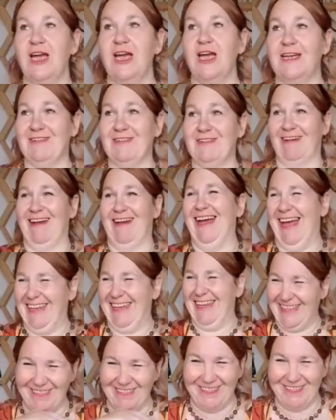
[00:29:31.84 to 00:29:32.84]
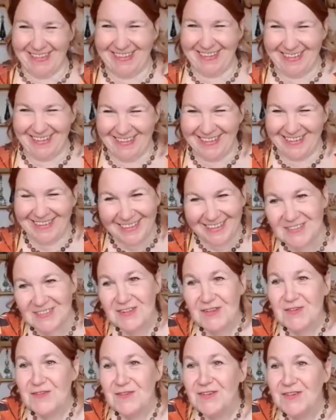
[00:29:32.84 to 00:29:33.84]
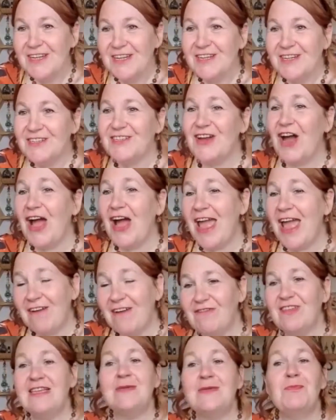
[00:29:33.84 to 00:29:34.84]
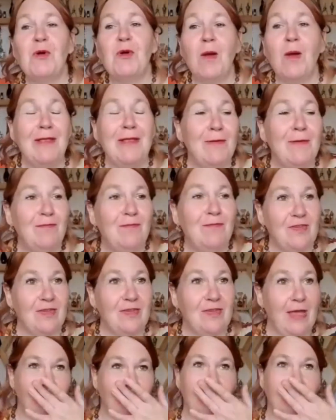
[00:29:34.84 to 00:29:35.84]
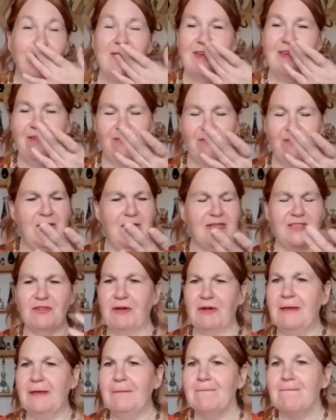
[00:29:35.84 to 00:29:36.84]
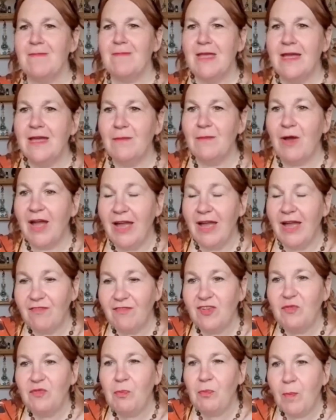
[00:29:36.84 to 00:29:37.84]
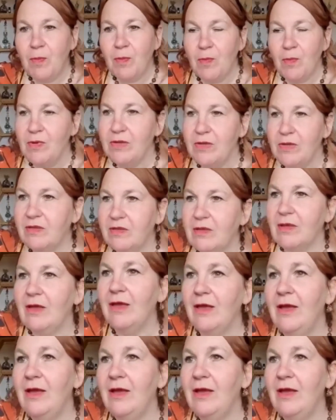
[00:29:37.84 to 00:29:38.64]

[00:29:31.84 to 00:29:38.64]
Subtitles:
on chakra. So I have this problem. Speaking everywhere, sorry. I have this problem with